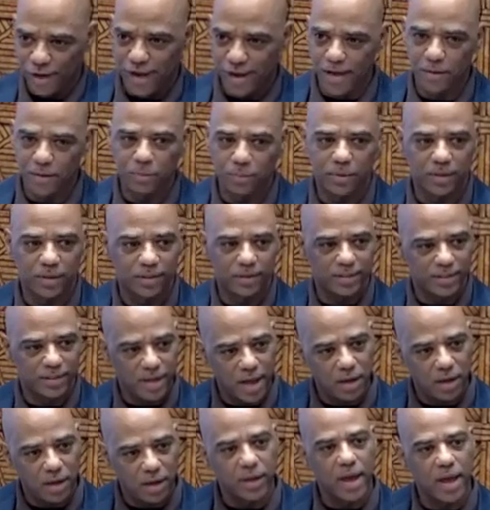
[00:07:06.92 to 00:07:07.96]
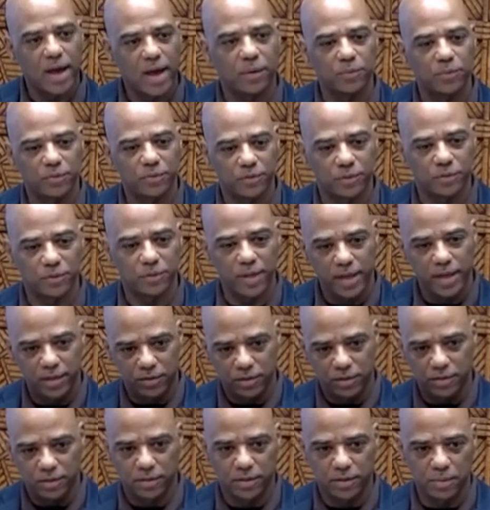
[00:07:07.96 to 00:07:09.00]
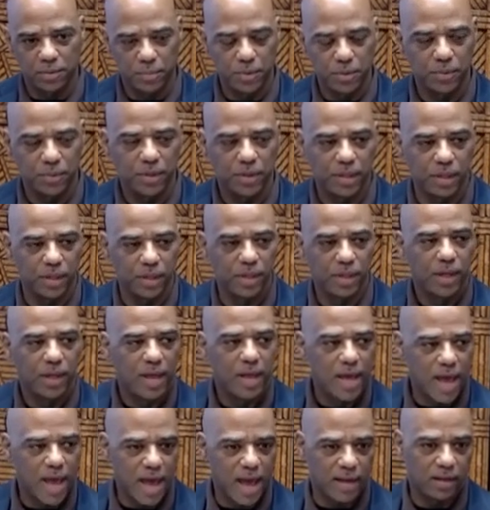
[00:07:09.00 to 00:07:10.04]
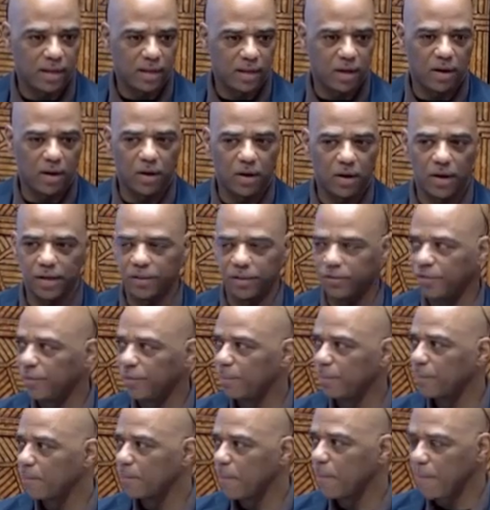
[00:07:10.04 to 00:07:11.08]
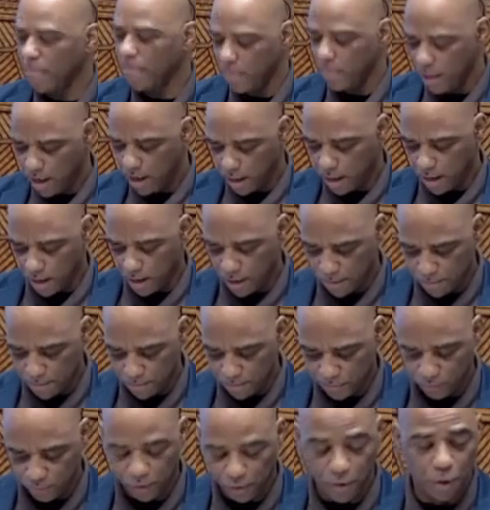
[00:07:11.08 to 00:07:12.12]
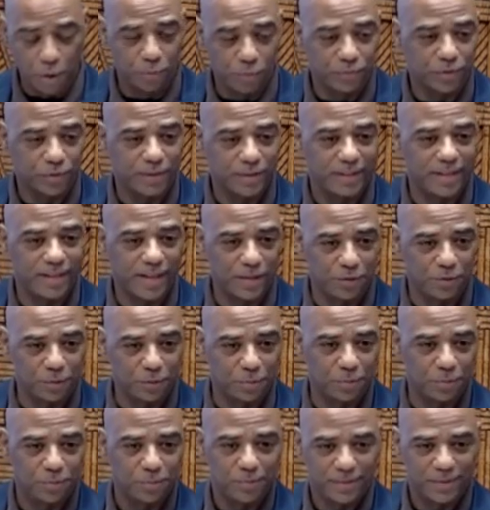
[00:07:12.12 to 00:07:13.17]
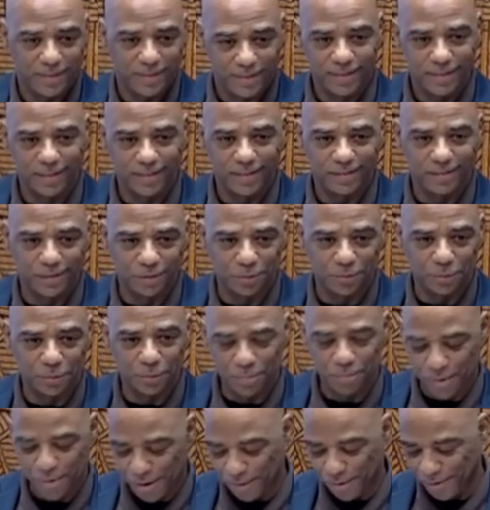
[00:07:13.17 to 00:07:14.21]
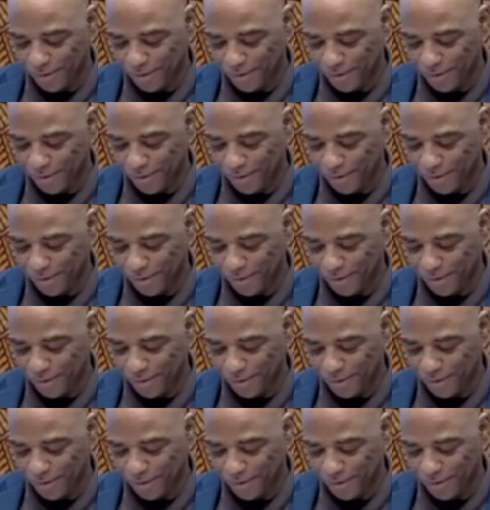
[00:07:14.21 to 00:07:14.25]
with the town council and to the community at large. So hopefully they do listen to a poet.